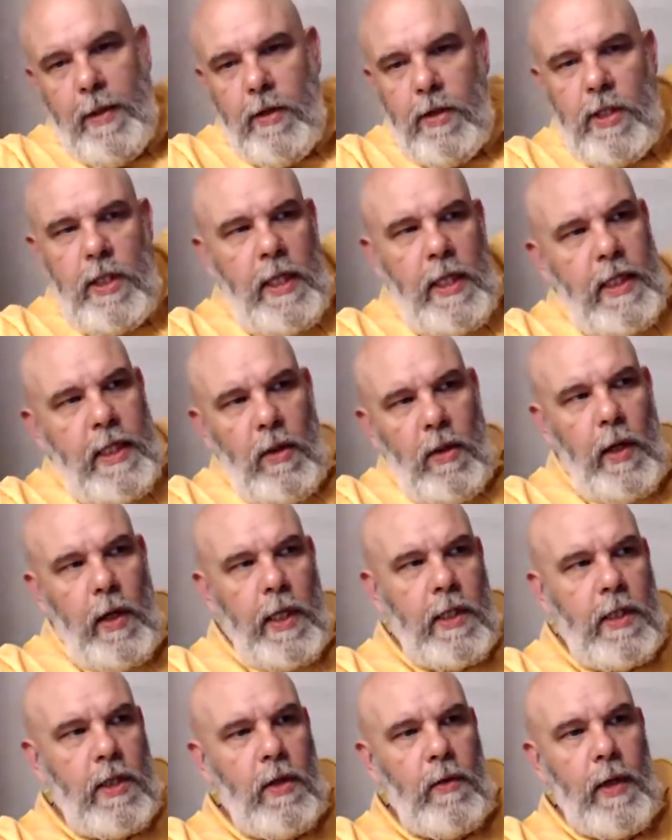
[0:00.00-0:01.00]
because of this, I
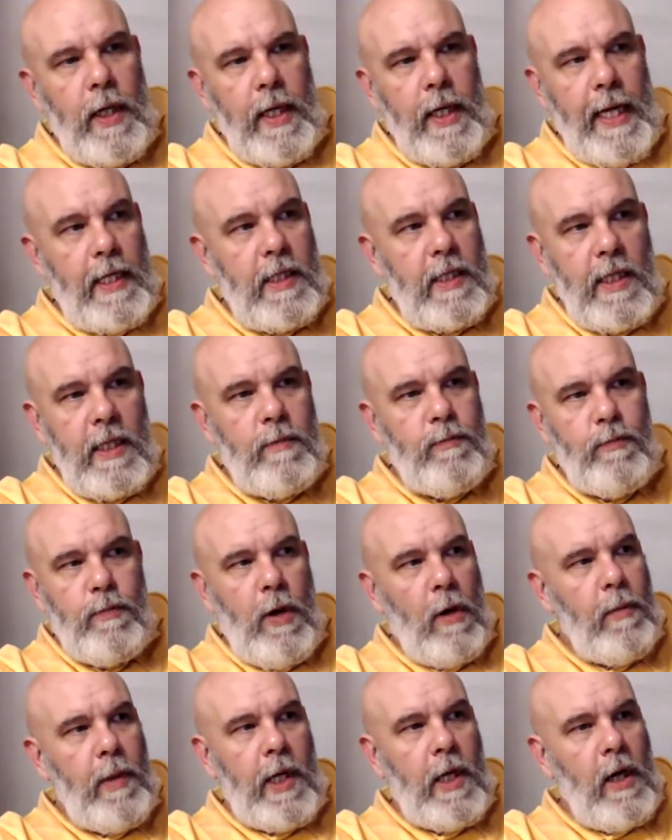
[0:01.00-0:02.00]
want you to do it again. So this
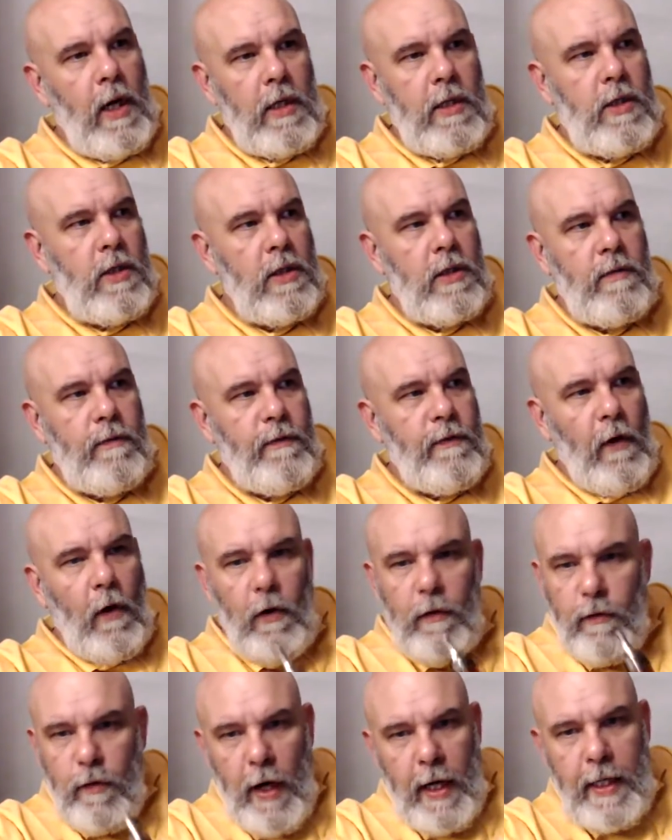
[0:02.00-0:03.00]
probably costs us
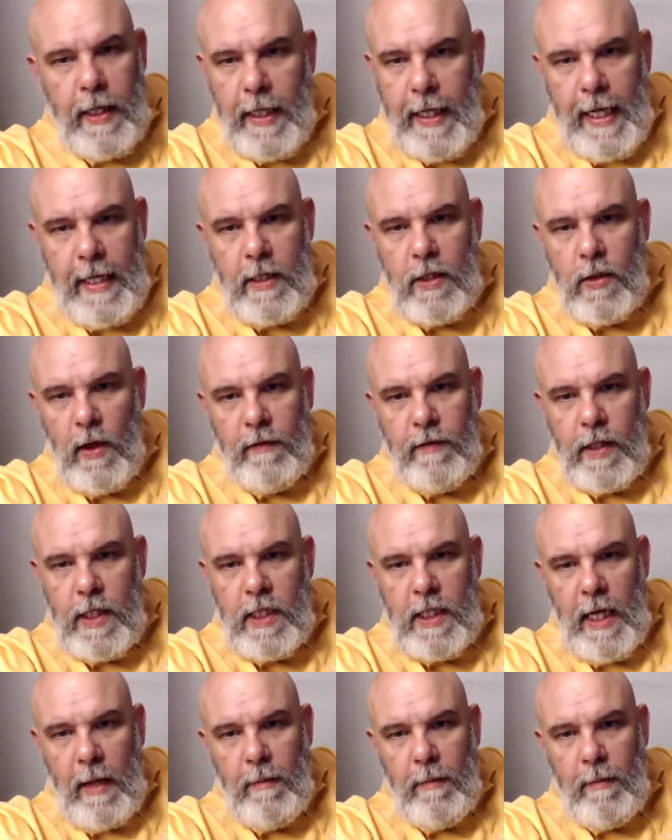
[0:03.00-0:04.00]
£5,000 again to have
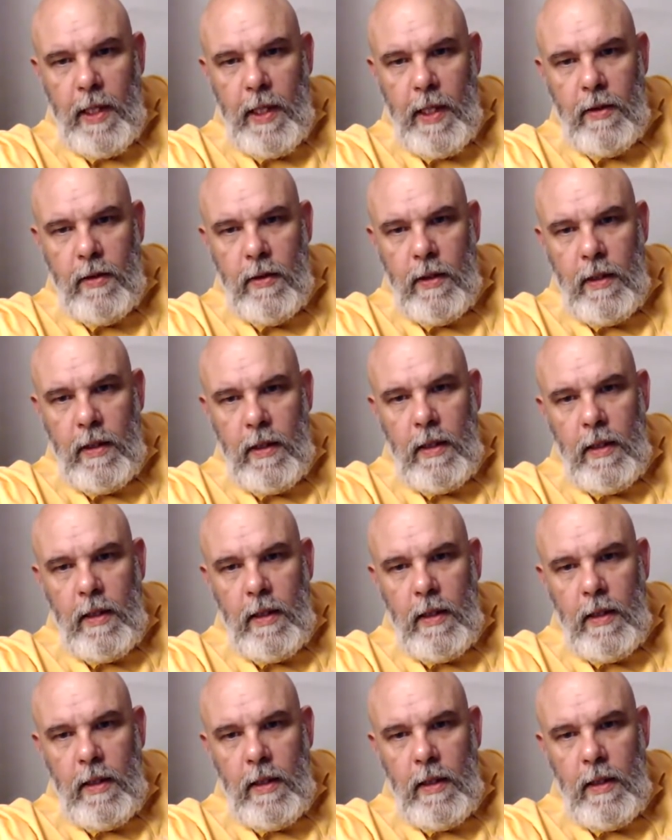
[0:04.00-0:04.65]
this sampling done.